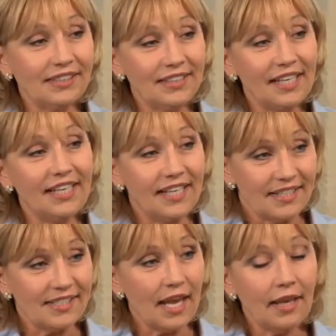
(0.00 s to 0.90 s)
It
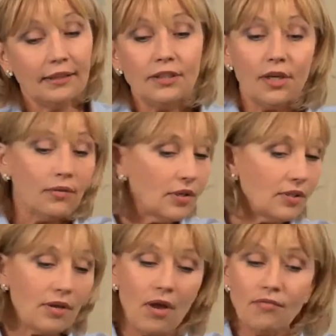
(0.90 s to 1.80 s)
is. And, you know,
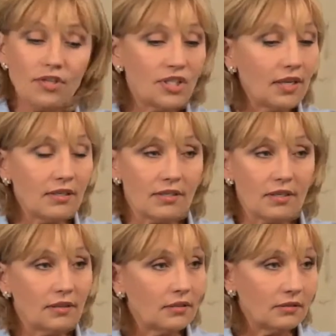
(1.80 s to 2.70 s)
every state does
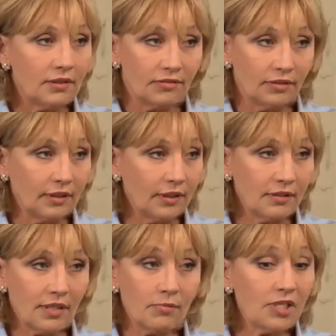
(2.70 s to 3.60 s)
it a little differently.
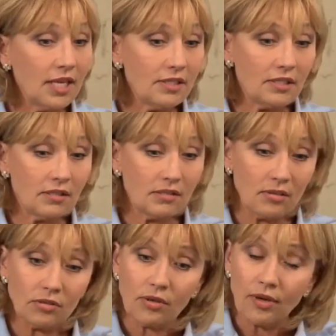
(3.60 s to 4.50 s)
Some states
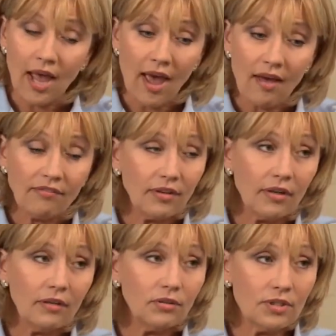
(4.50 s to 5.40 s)
still don't have
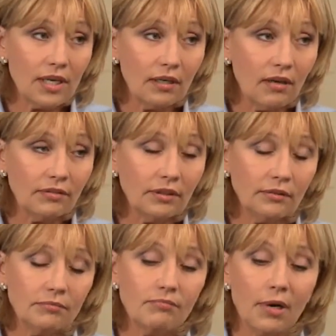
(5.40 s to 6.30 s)
a Lieutenant Governor.
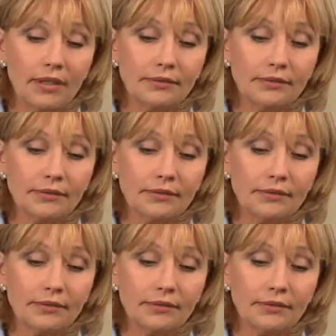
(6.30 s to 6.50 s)
But